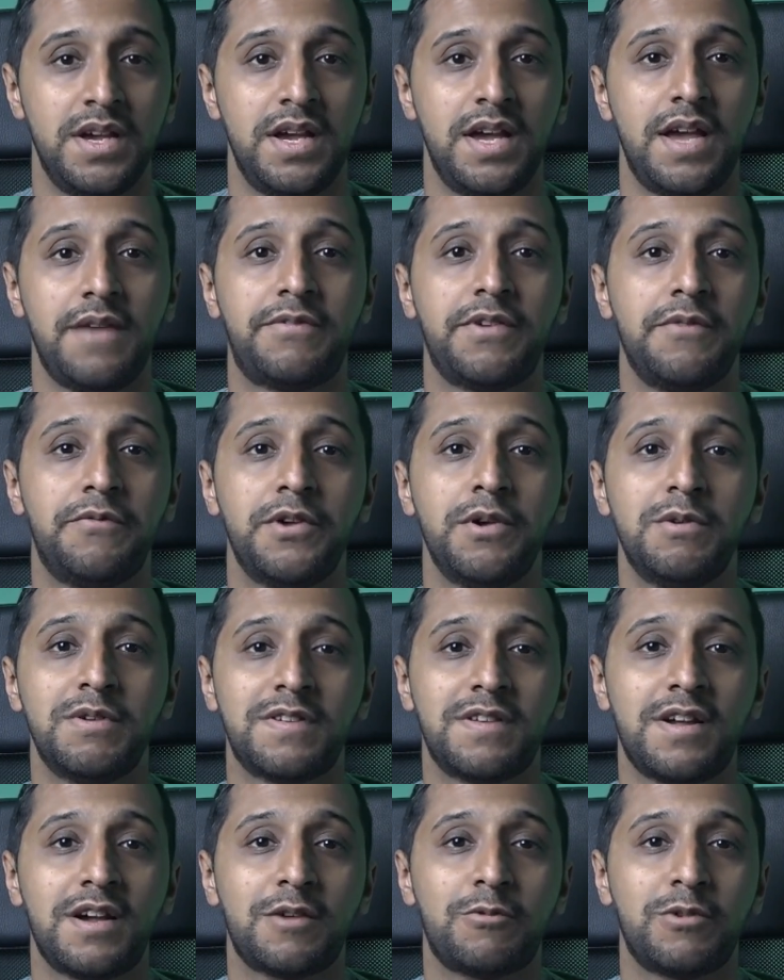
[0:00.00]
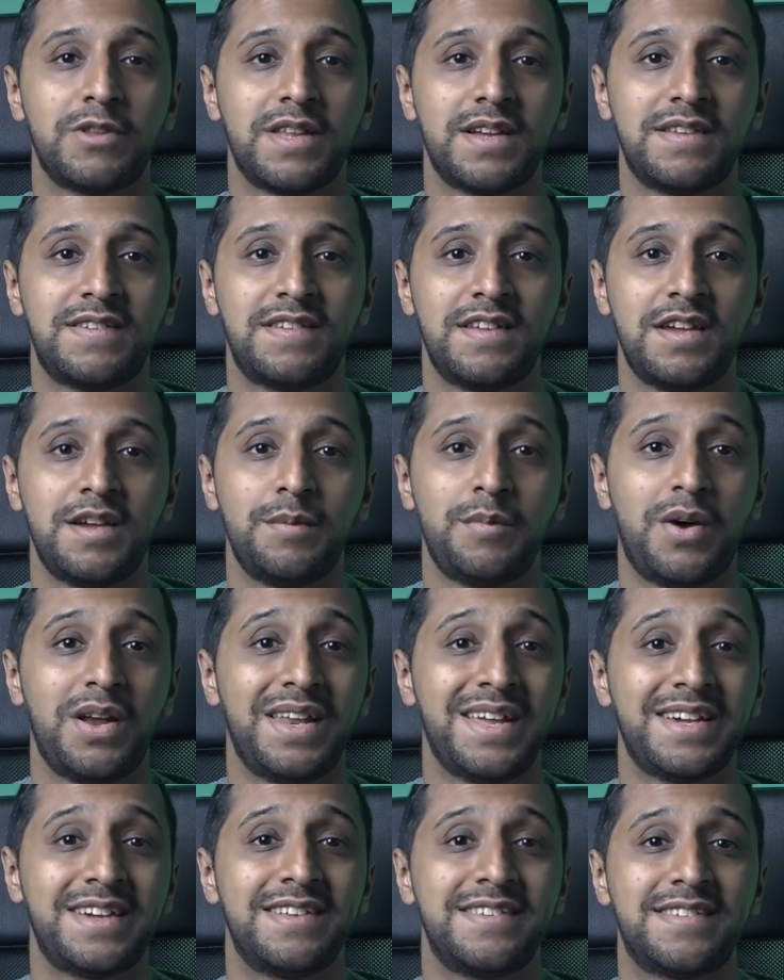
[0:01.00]
If your viewers like what they see, my
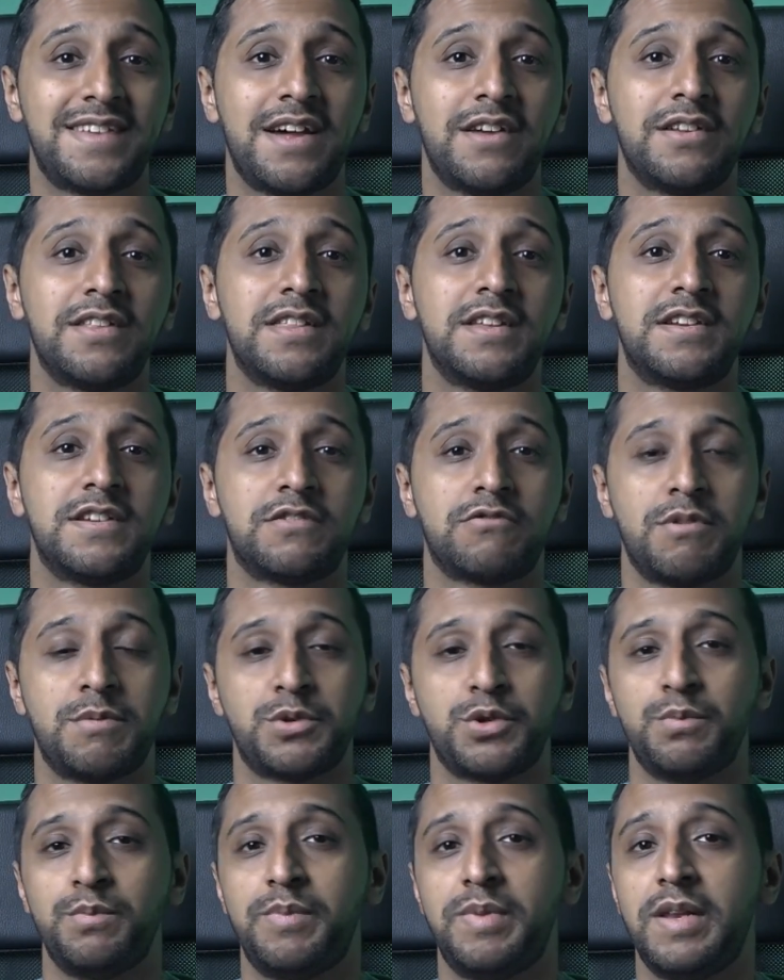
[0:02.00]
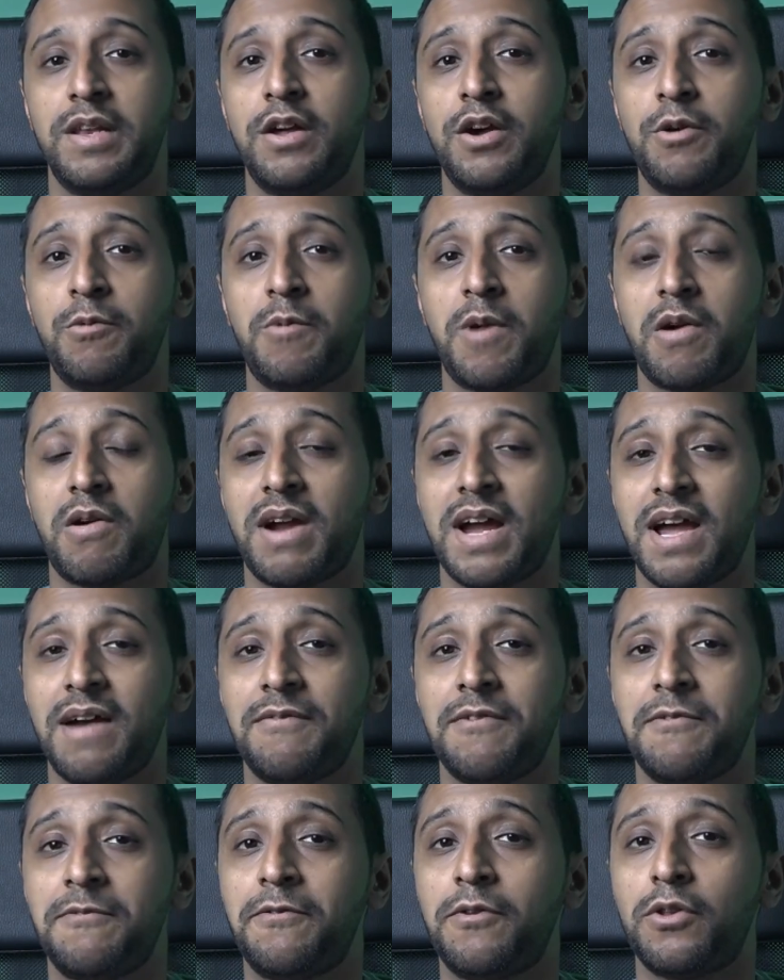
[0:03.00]
link is down in the description below where I
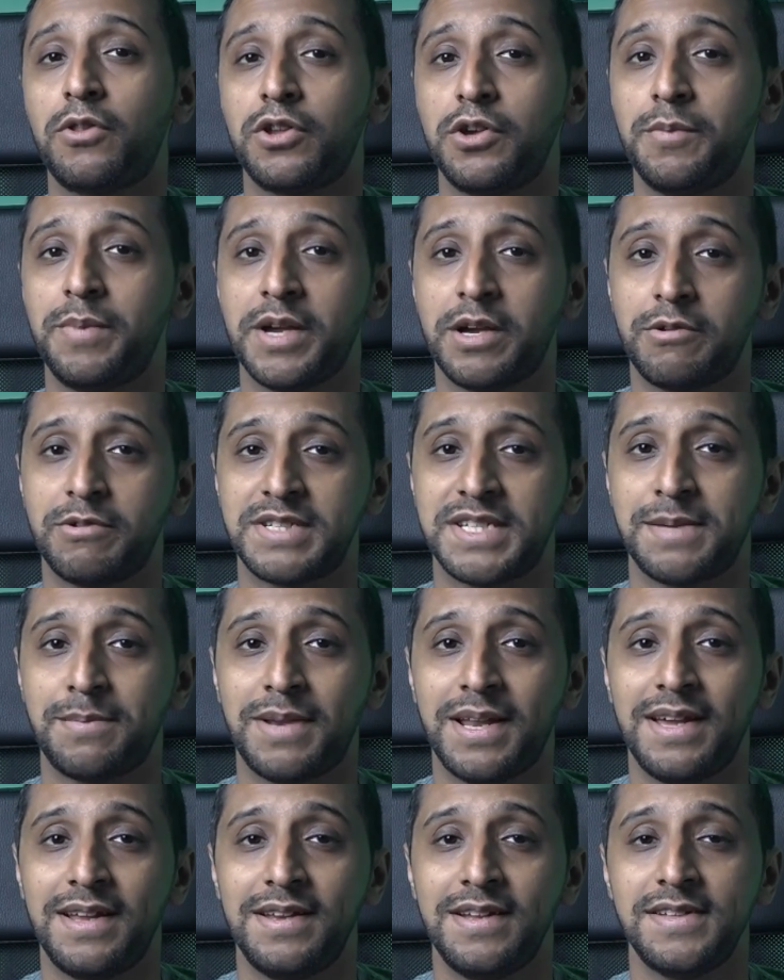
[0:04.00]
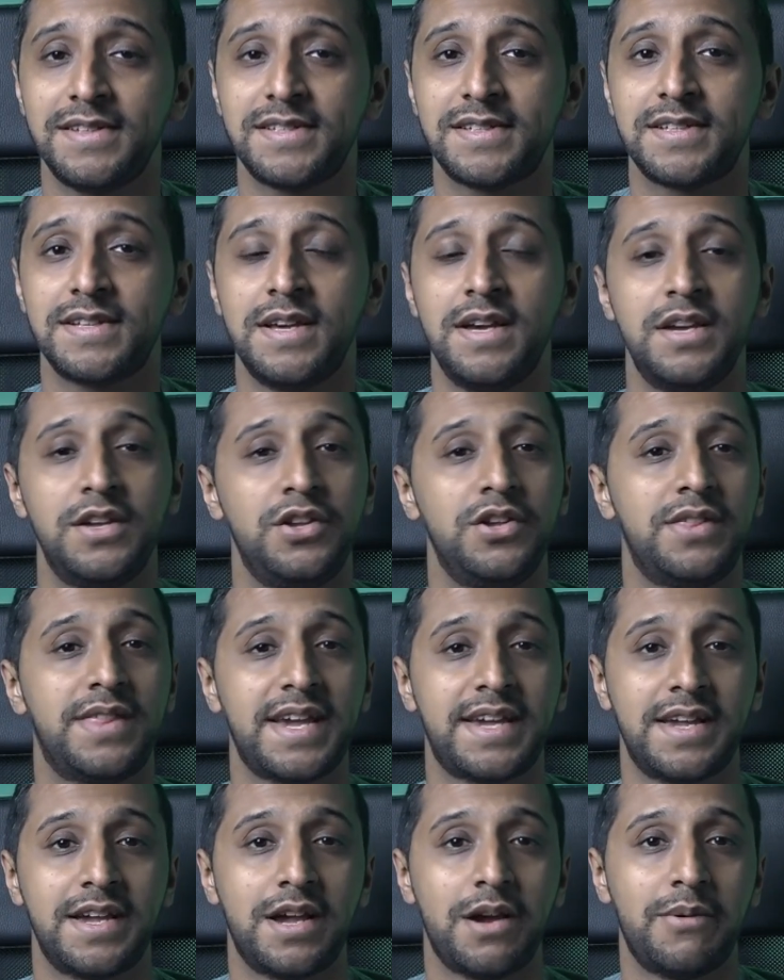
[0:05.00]
have a full Ubiquiti playlist.
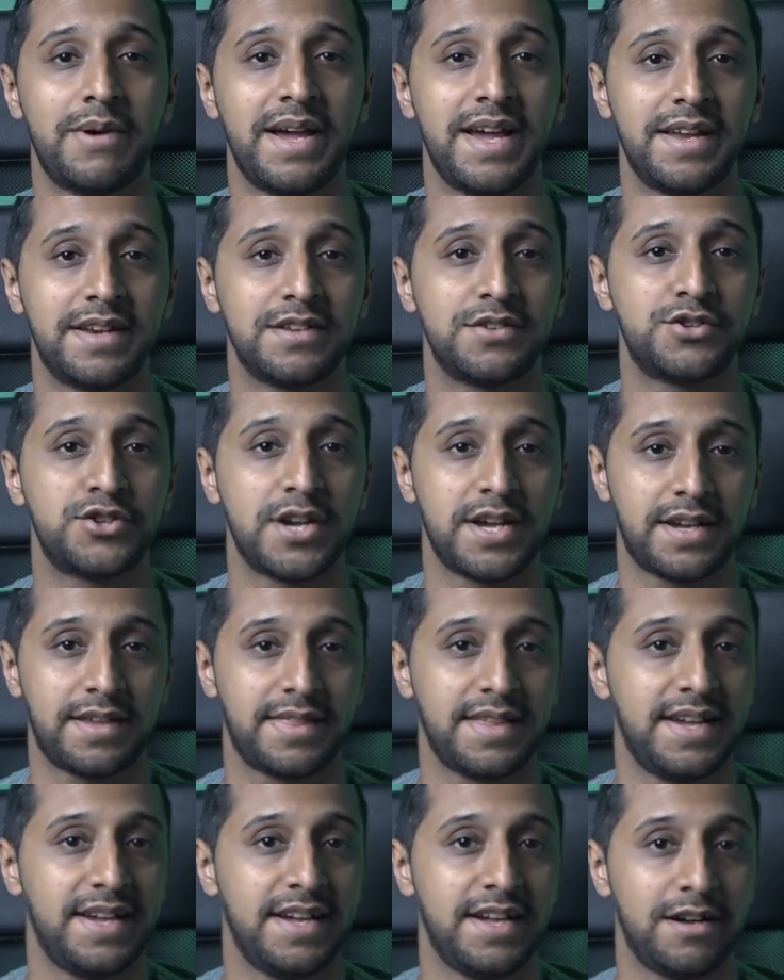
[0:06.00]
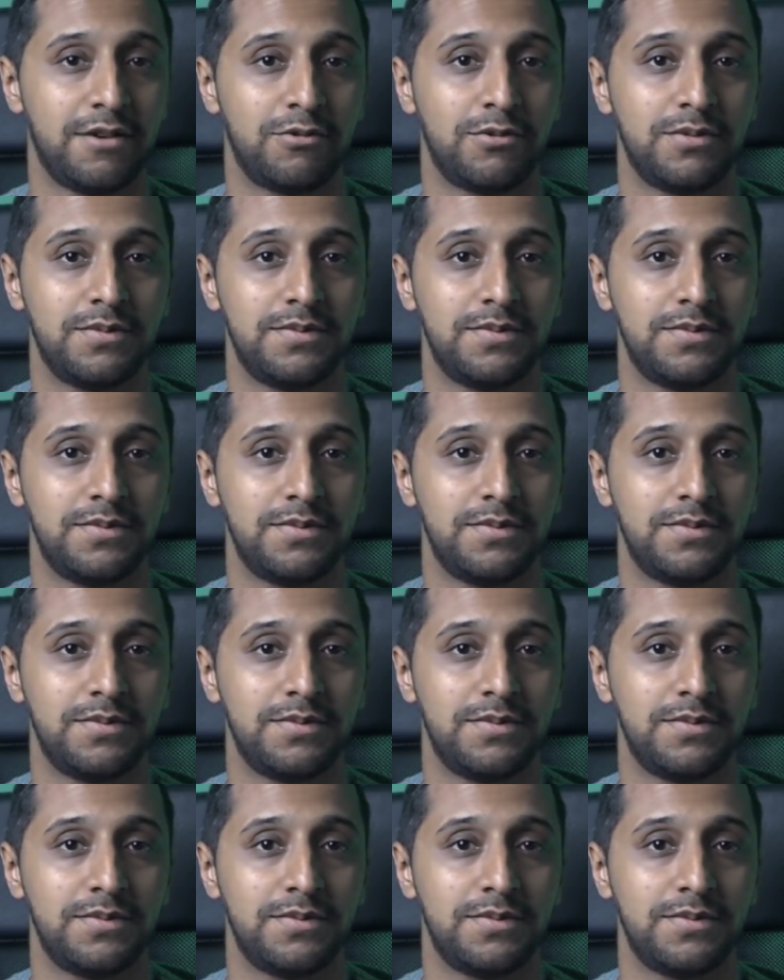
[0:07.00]
They can go ahead and check that out.